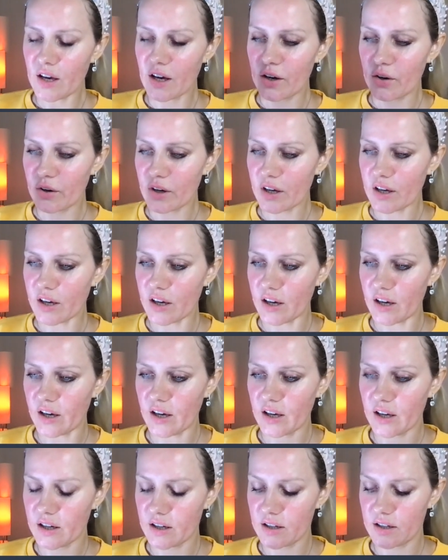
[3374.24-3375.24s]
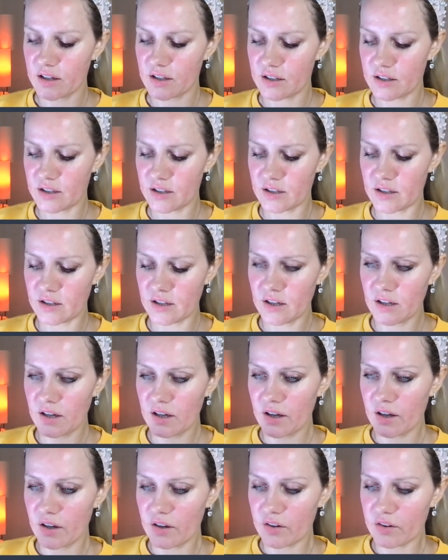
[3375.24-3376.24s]
Okay.
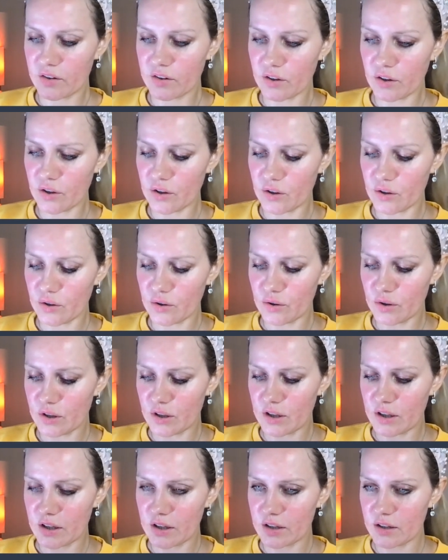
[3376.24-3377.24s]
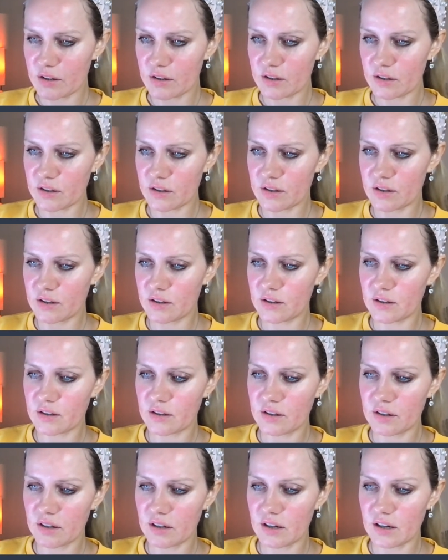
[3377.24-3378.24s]
So
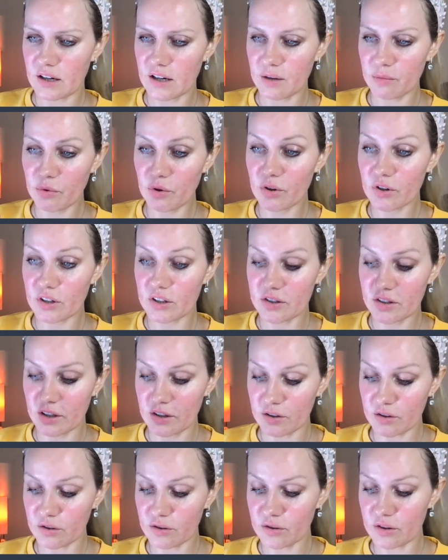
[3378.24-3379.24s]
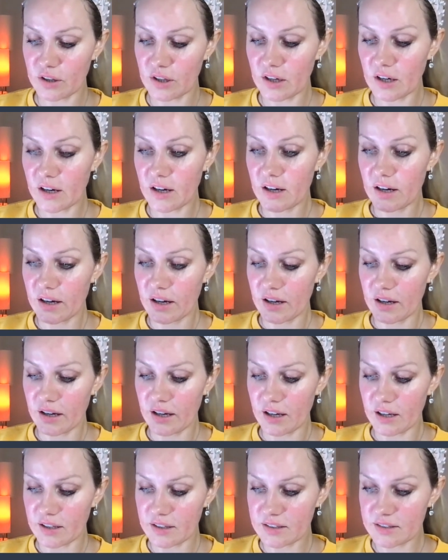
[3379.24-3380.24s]
I'm going to tell you
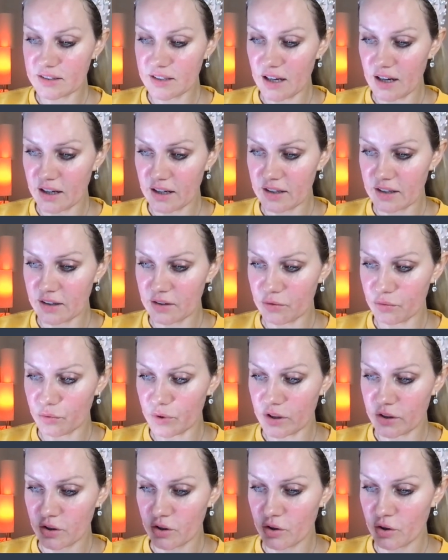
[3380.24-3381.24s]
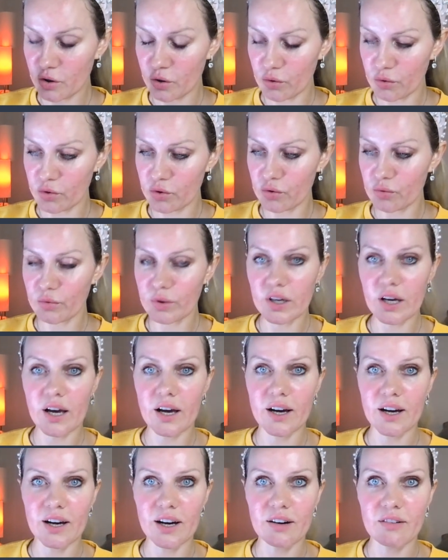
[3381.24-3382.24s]
exactly what code do we
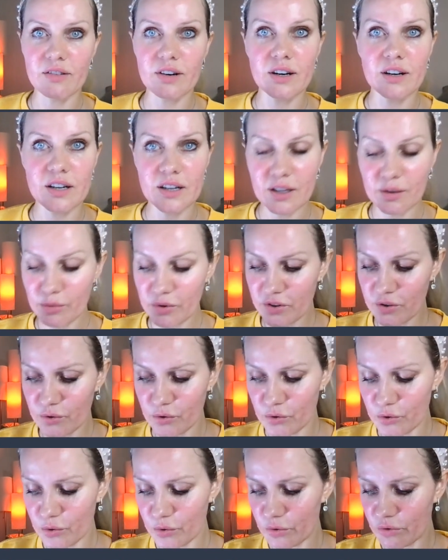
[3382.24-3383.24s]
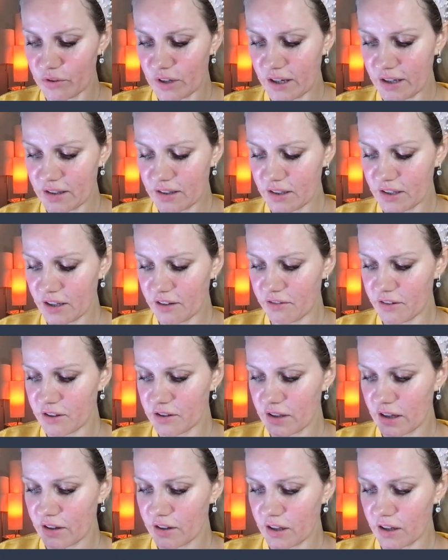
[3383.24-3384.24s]
have. I am so cool, right? I
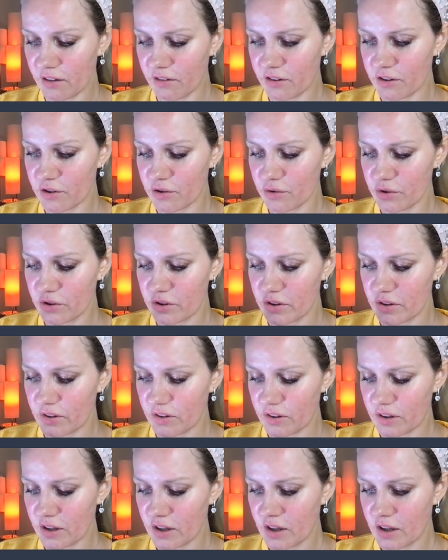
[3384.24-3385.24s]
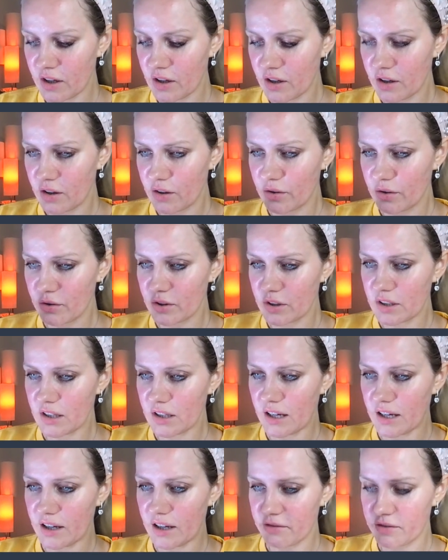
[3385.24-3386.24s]
never do this on the
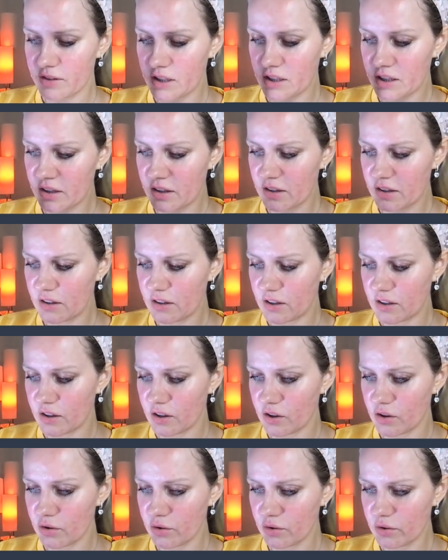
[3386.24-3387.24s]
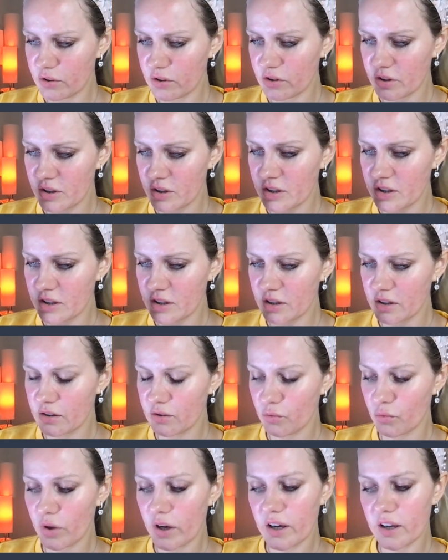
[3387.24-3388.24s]
live. He didn't use it.
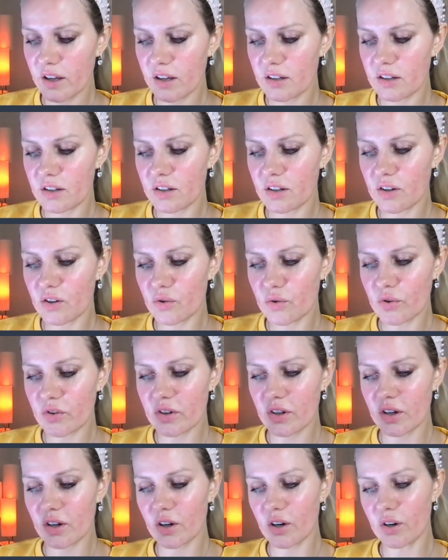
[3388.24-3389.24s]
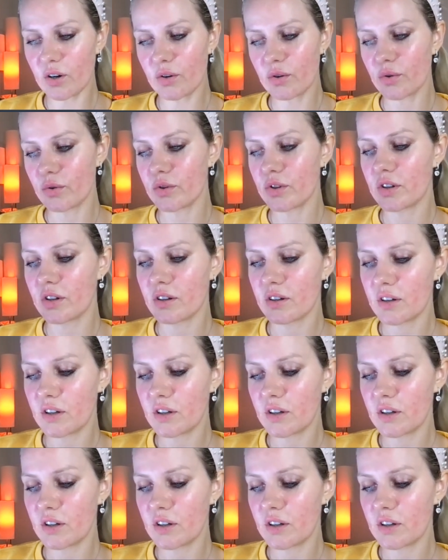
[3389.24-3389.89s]
Why he didn't use the code?